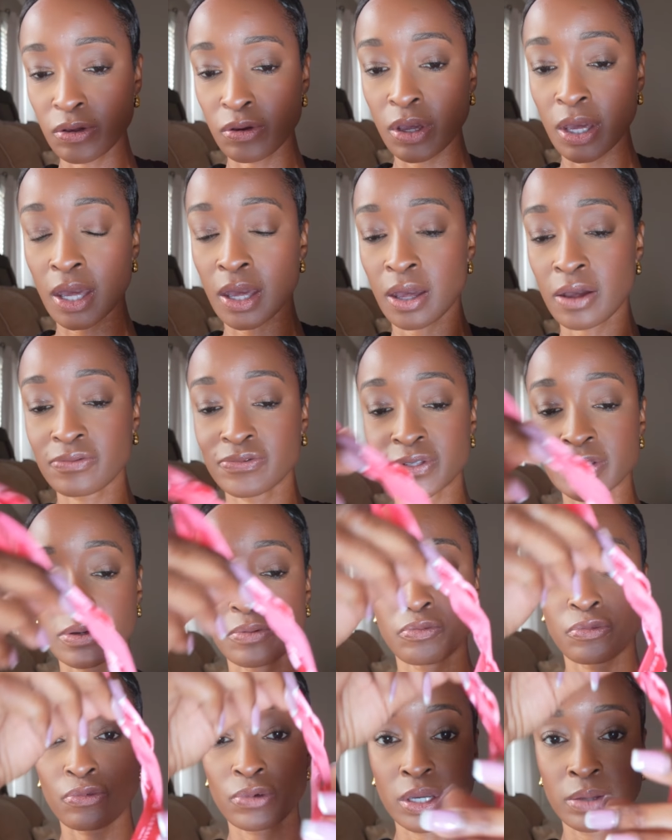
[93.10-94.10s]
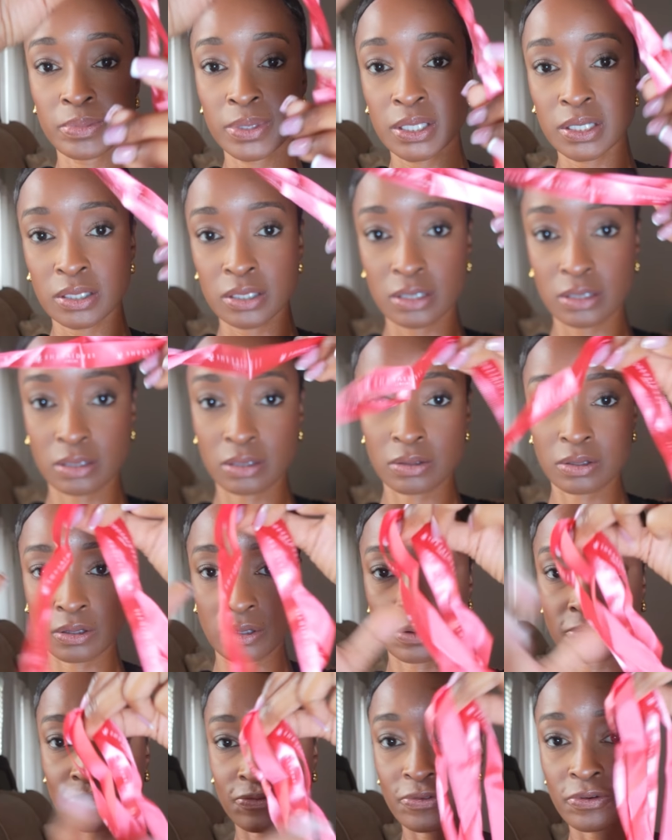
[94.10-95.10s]
you have some ribbon
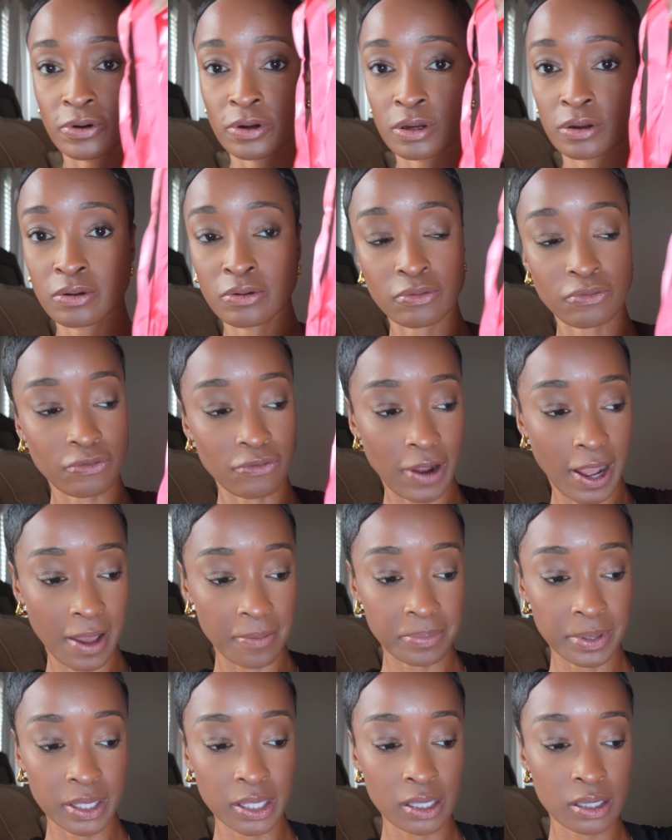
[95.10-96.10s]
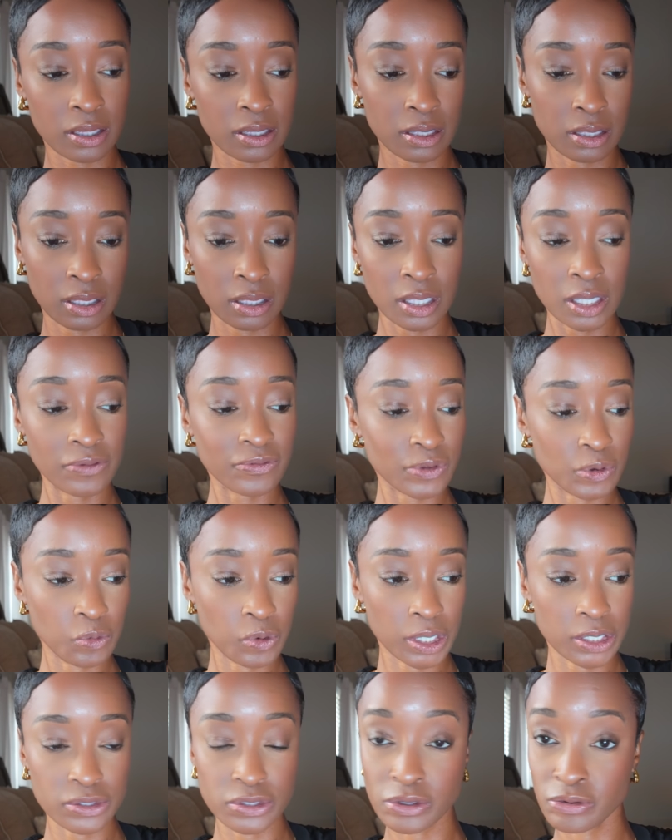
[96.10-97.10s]
for wrapping if you
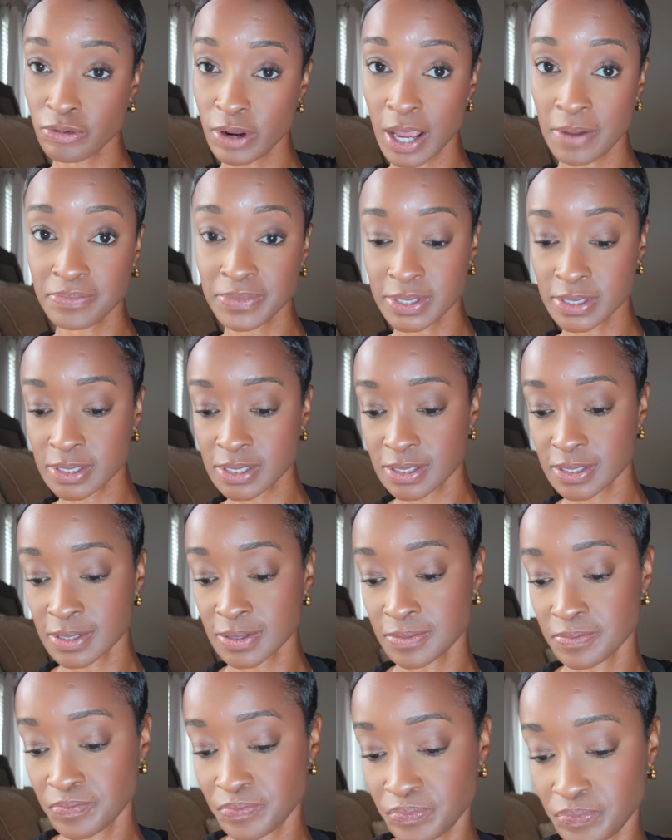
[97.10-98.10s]
wanted to wrap this.